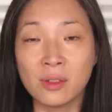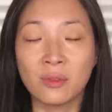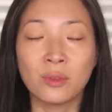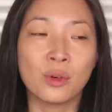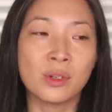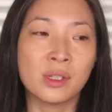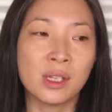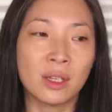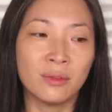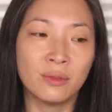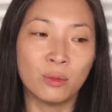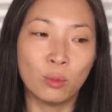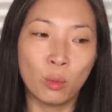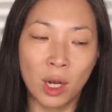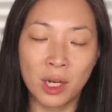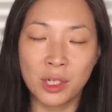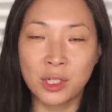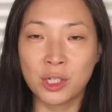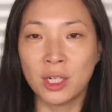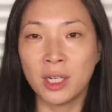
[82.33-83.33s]
Of course, I've
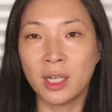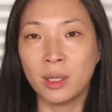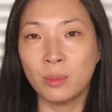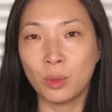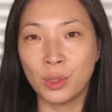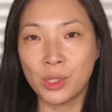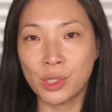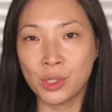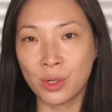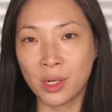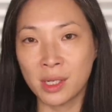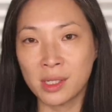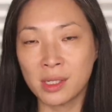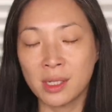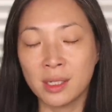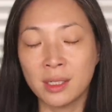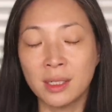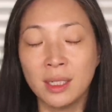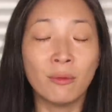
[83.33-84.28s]
washed it and moisturized it.